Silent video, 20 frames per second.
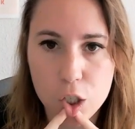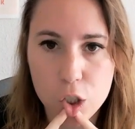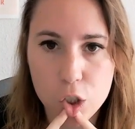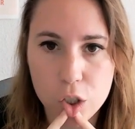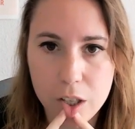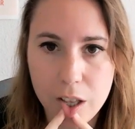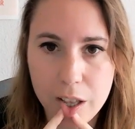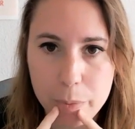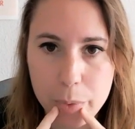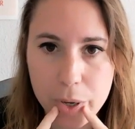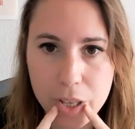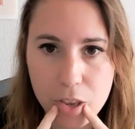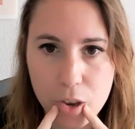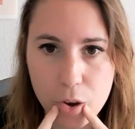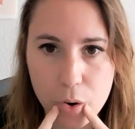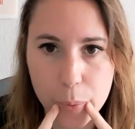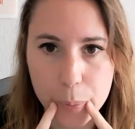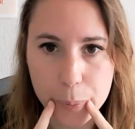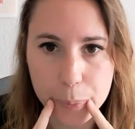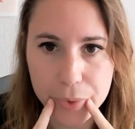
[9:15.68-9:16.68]
to that
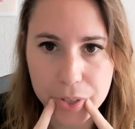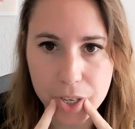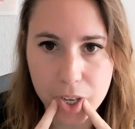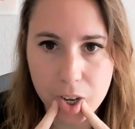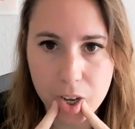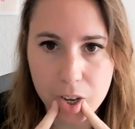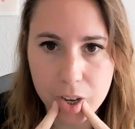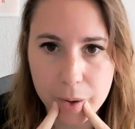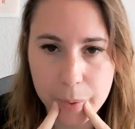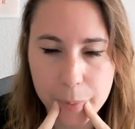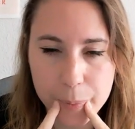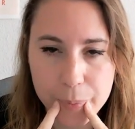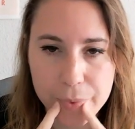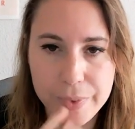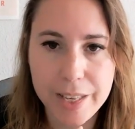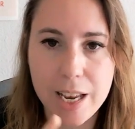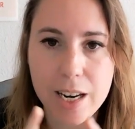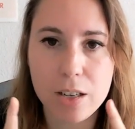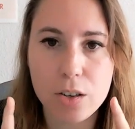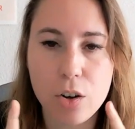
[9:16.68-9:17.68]
video.
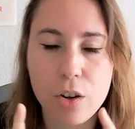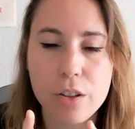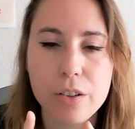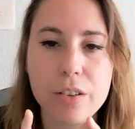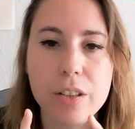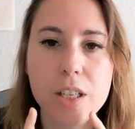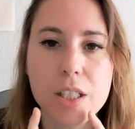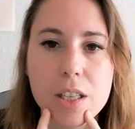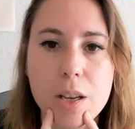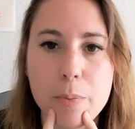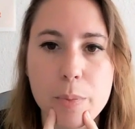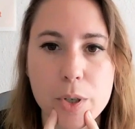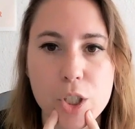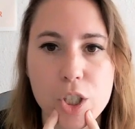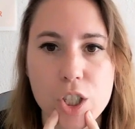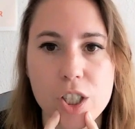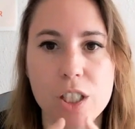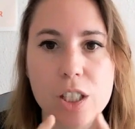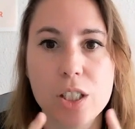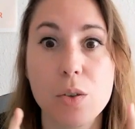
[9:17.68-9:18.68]
Then other things I
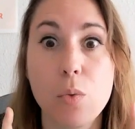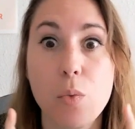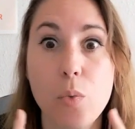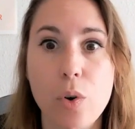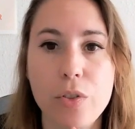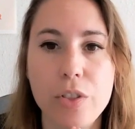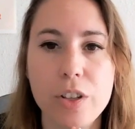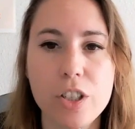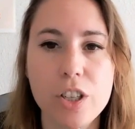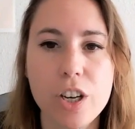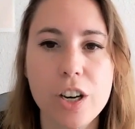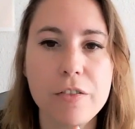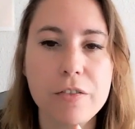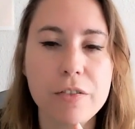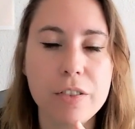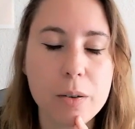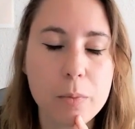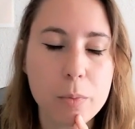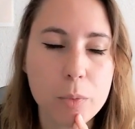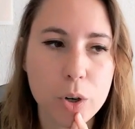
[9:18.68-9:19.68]
purchased, Wondershare
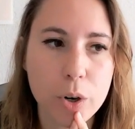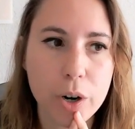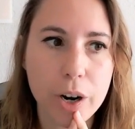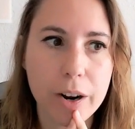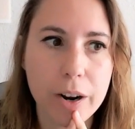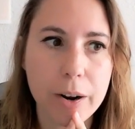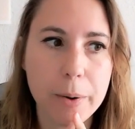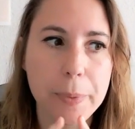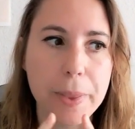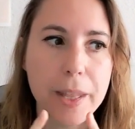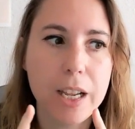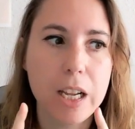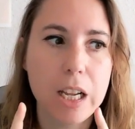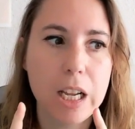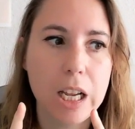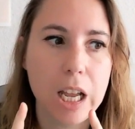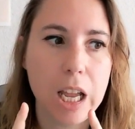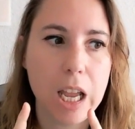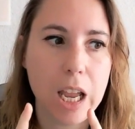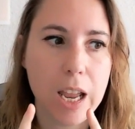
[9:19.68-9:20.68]
Filmora,
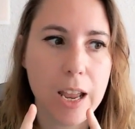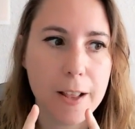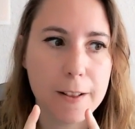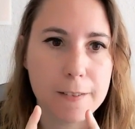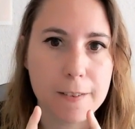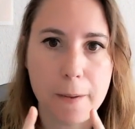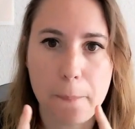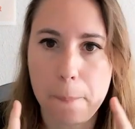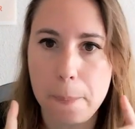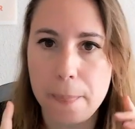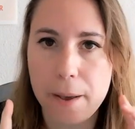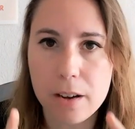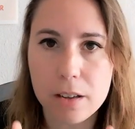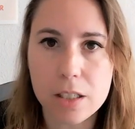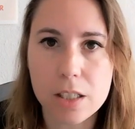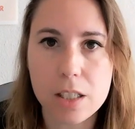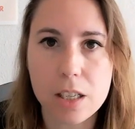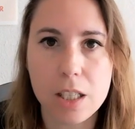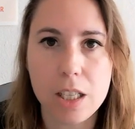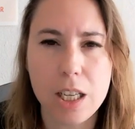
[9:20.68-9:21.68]
and
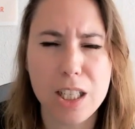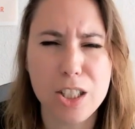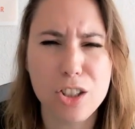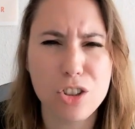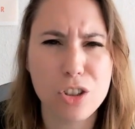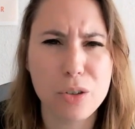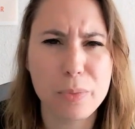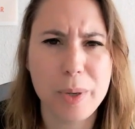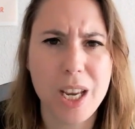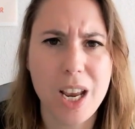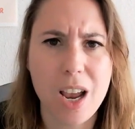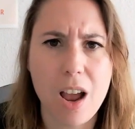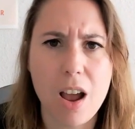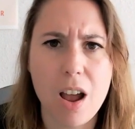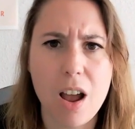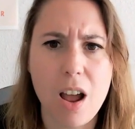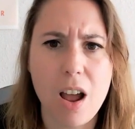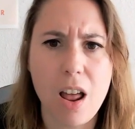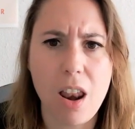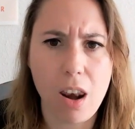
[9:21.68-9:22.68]
honestly, it took me
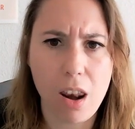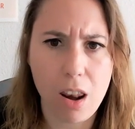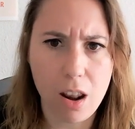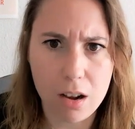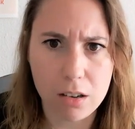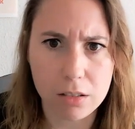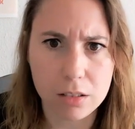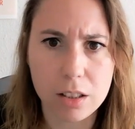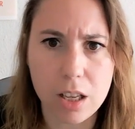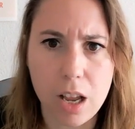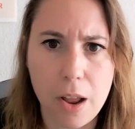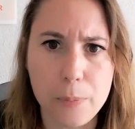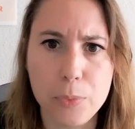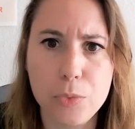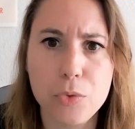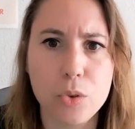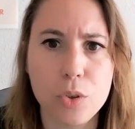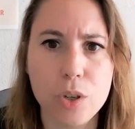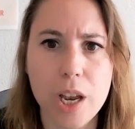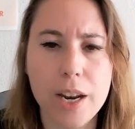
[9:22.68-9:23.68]
a long time
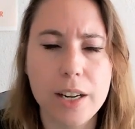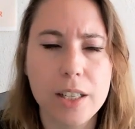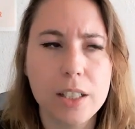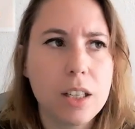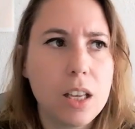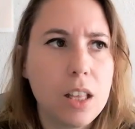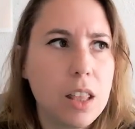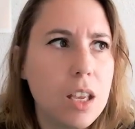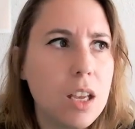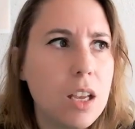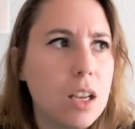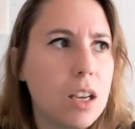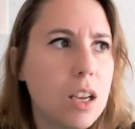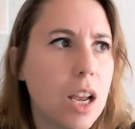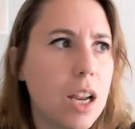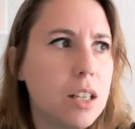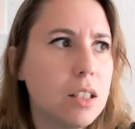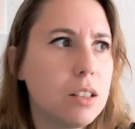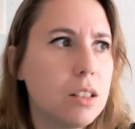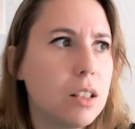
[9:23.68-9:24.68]
to get it. I think I
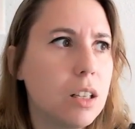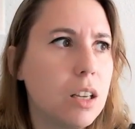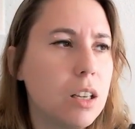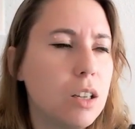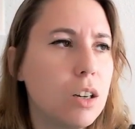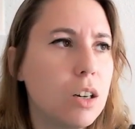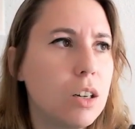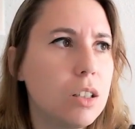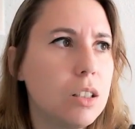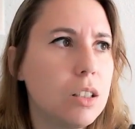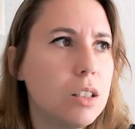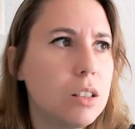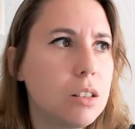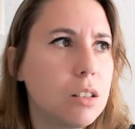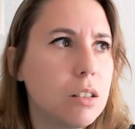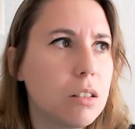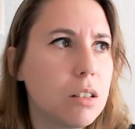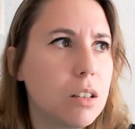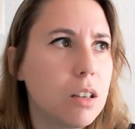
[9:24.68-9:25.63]
got it